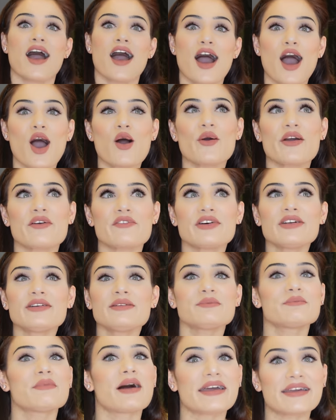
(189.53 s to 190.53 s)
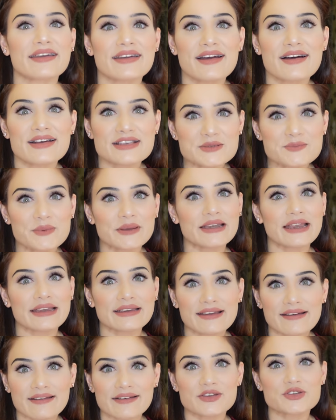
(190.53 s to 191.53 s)
However, my husband
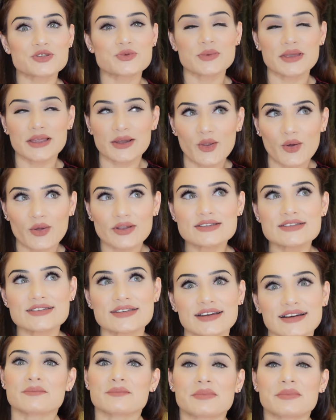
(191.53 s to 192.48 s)
encouraged me a lot,